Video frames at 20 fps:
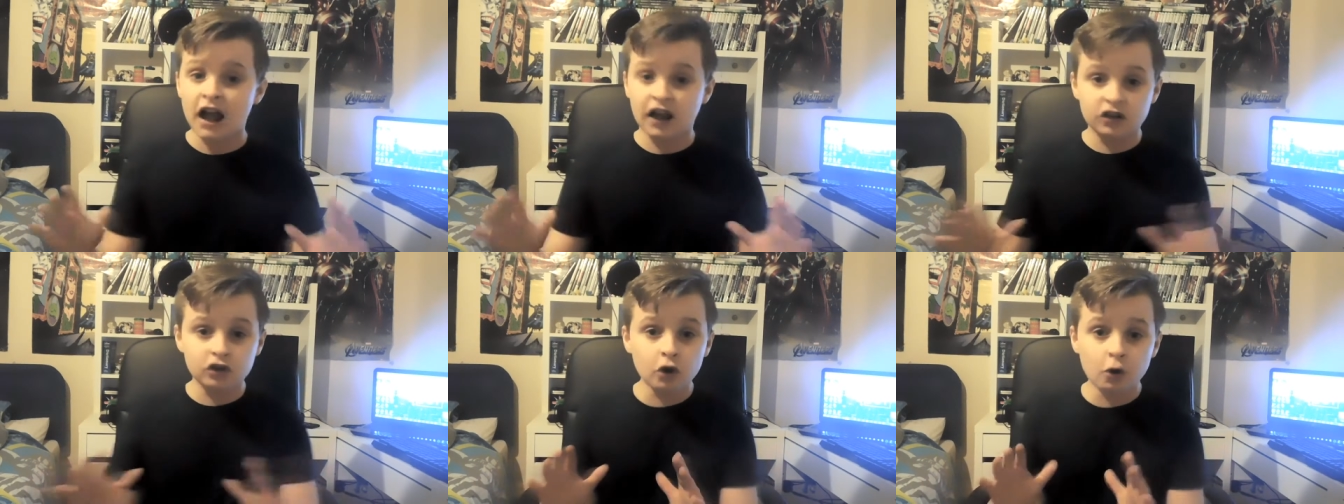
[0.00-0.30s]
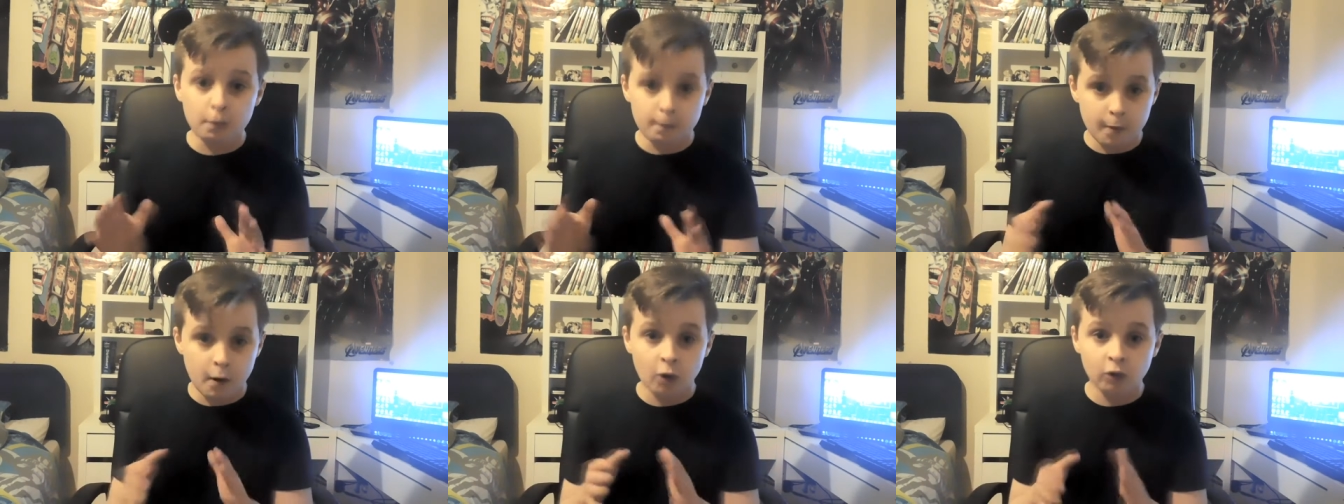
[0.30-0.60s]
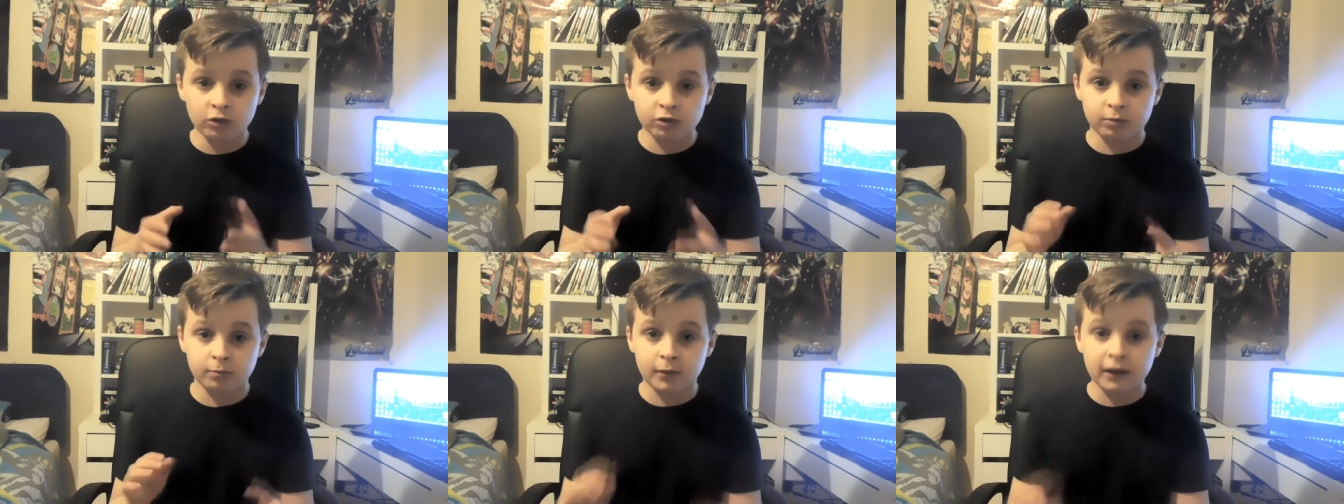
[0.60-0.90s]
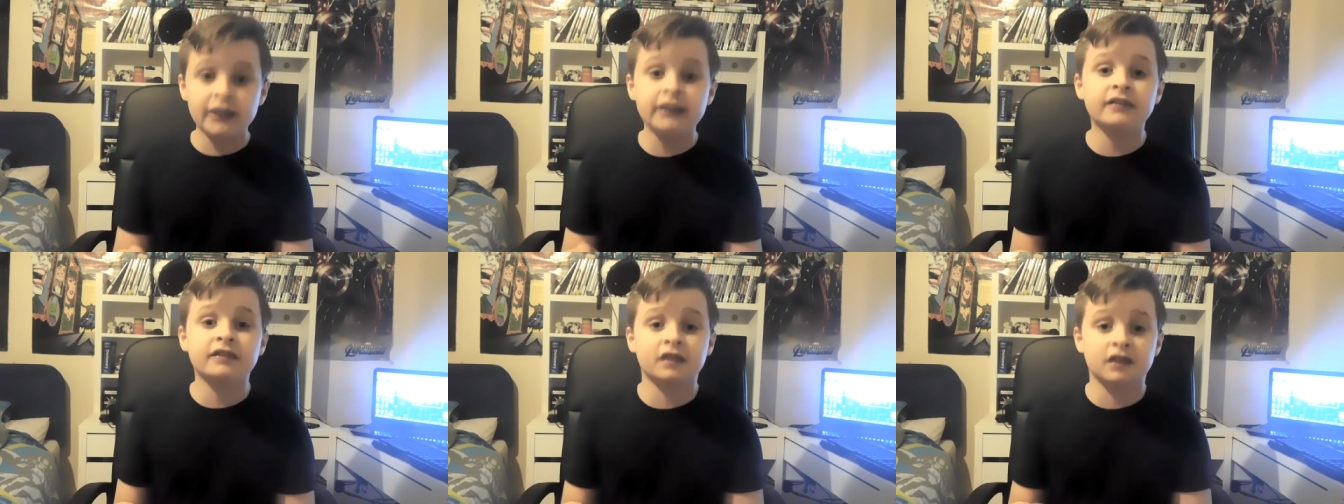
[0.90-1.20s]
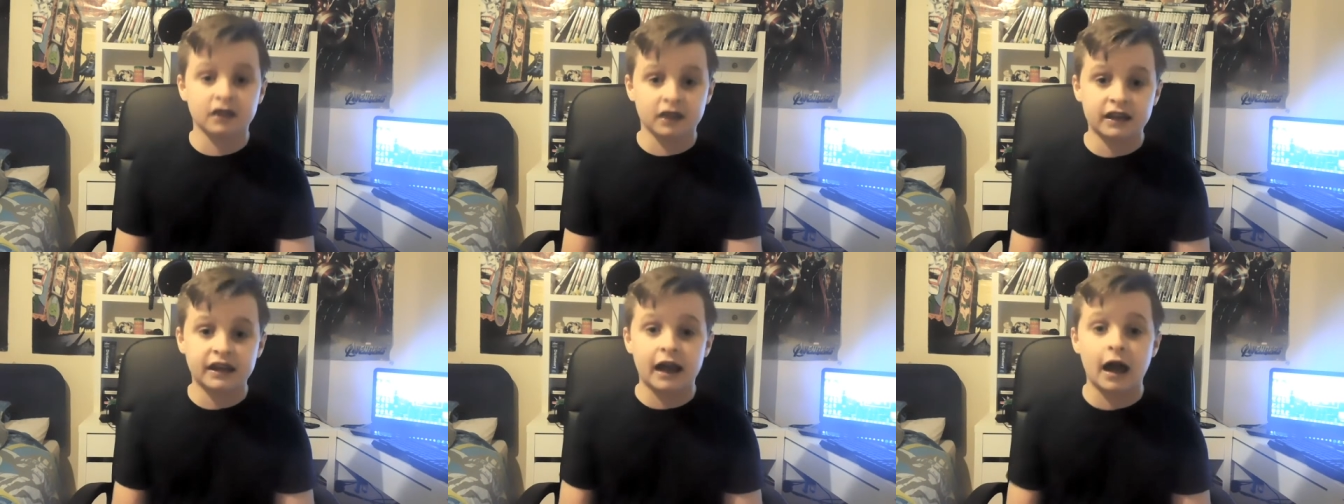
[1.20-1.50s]
and you'll both meet
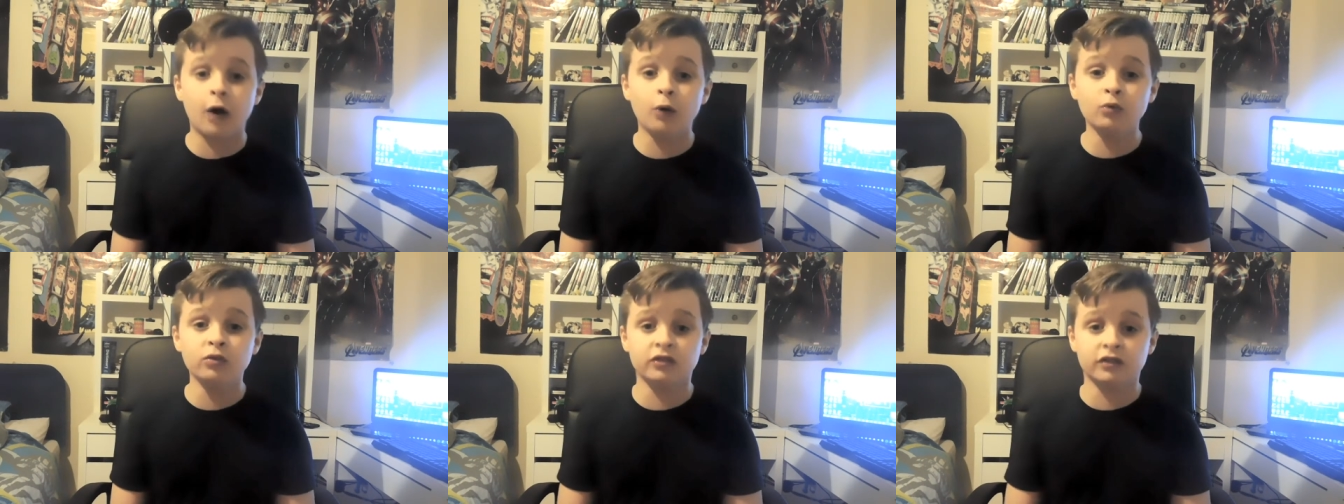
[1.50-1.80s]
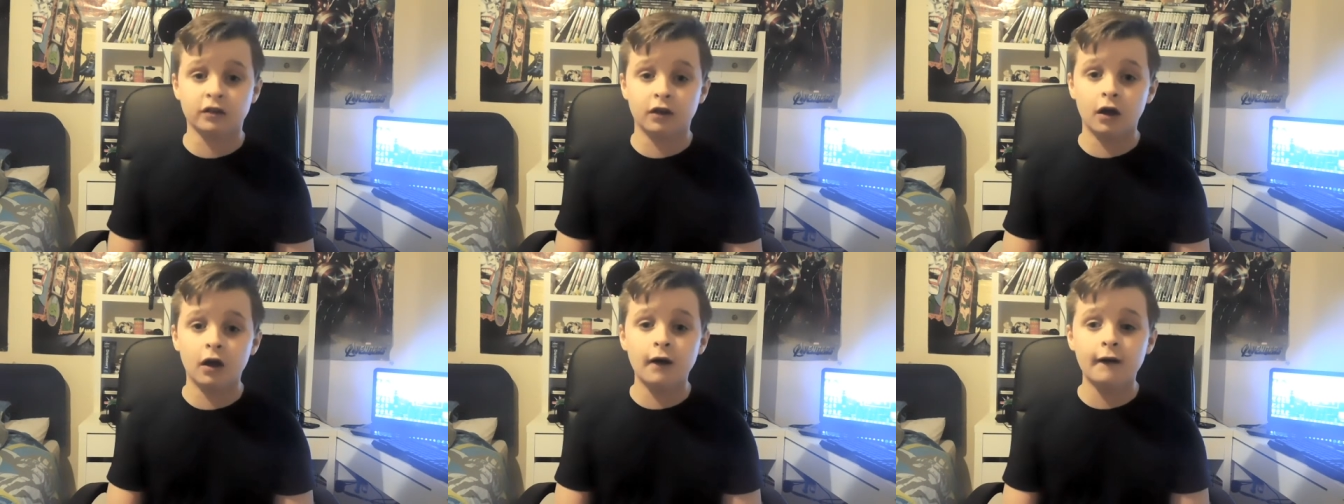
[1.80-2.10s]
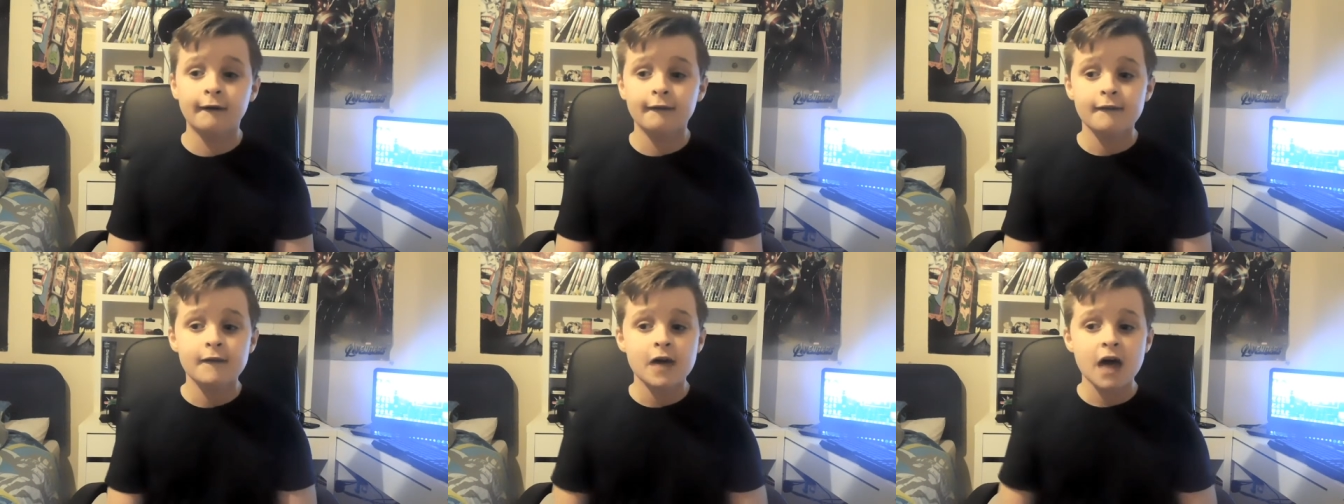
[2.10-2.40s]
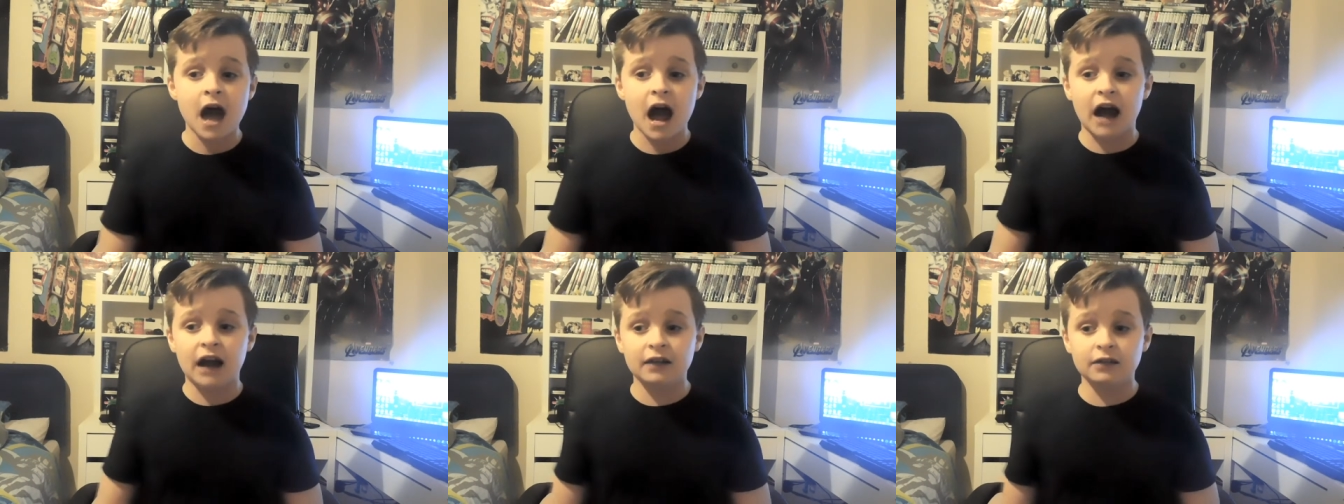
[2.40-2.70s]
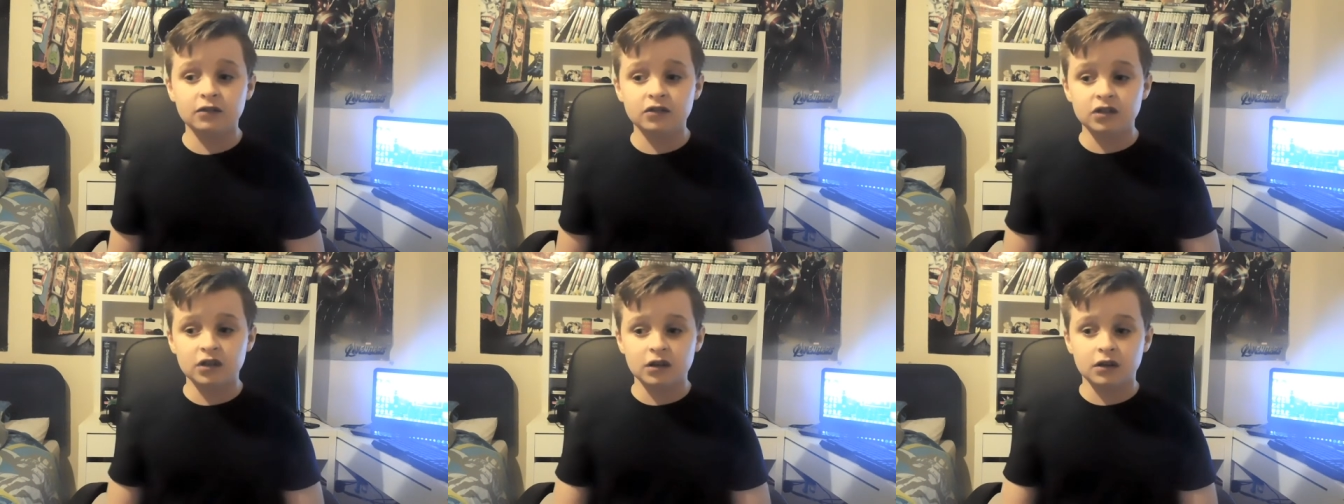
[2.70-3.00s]
at the counter,
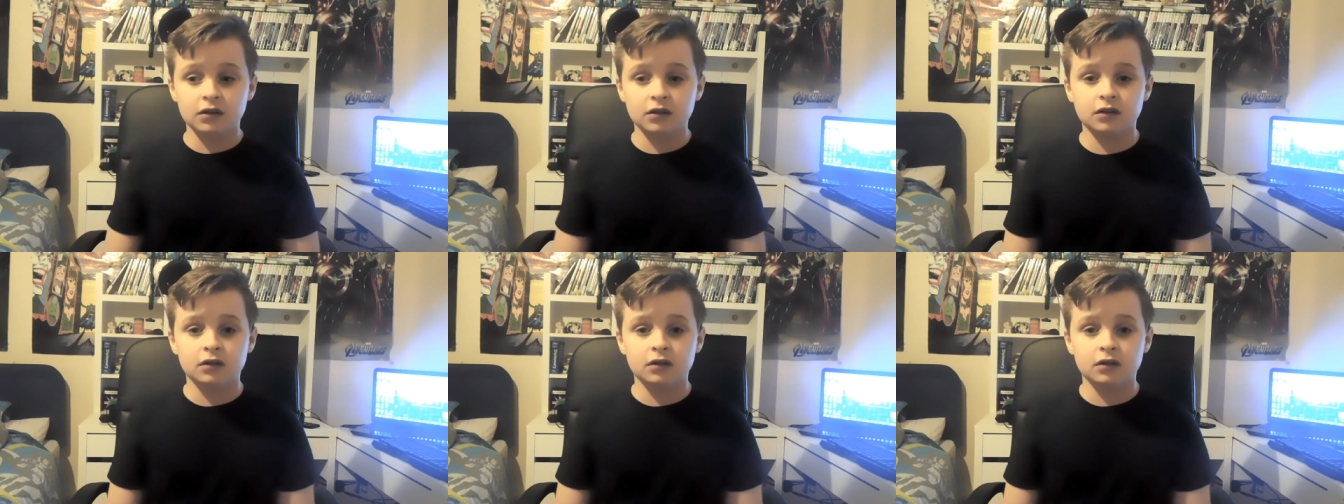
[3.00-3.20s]
and